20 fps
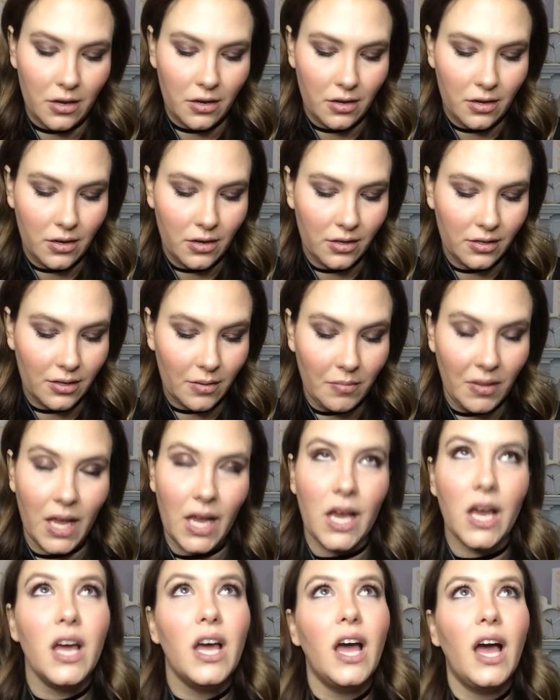Because I'm like,
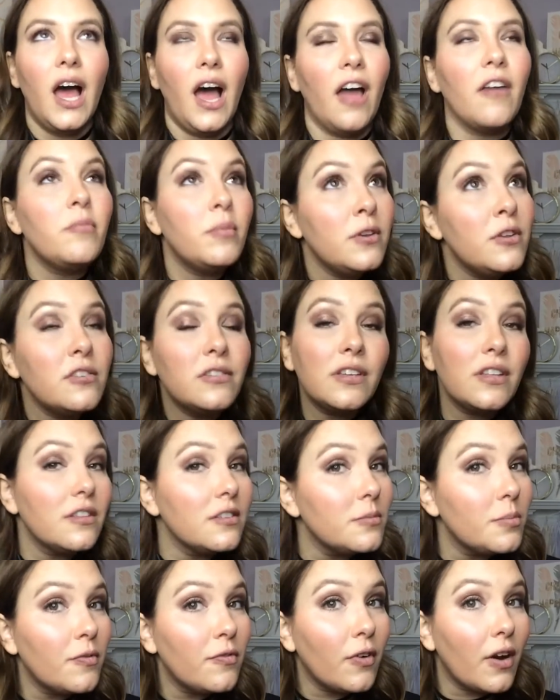I've been using
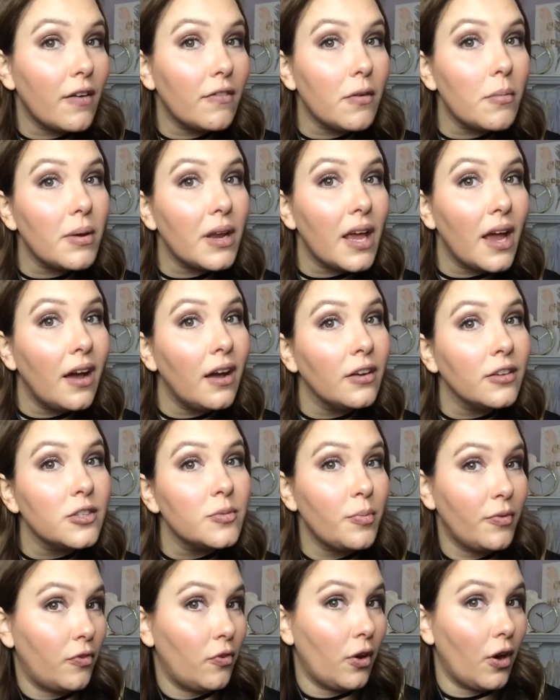this before everybody else,
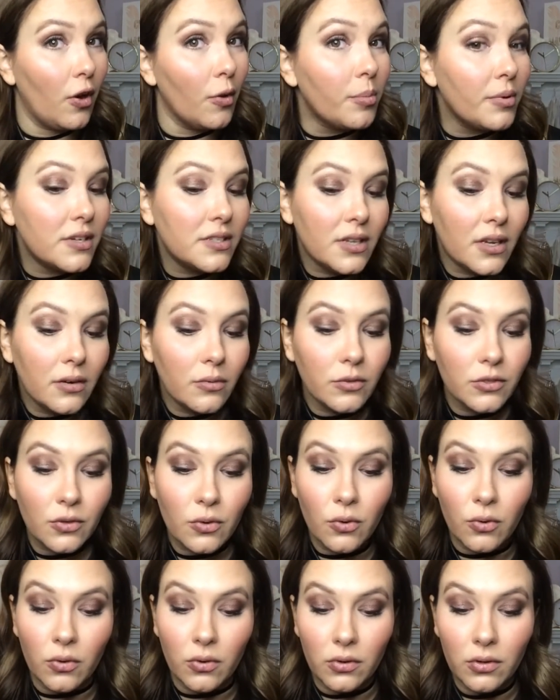before Oprah said it was
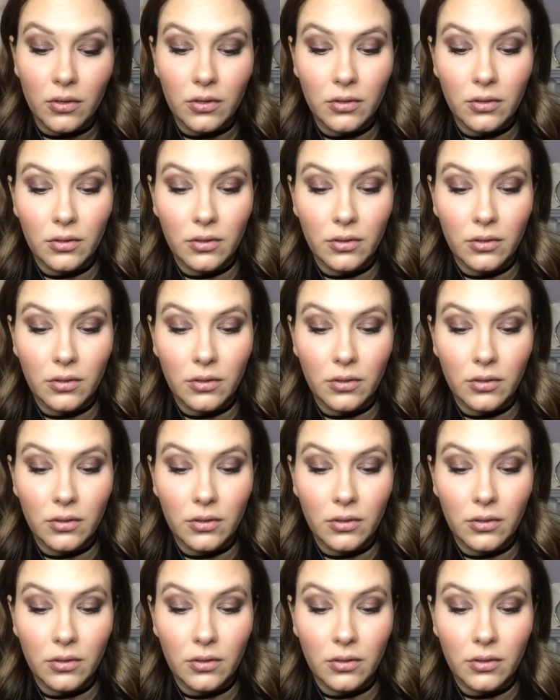cool.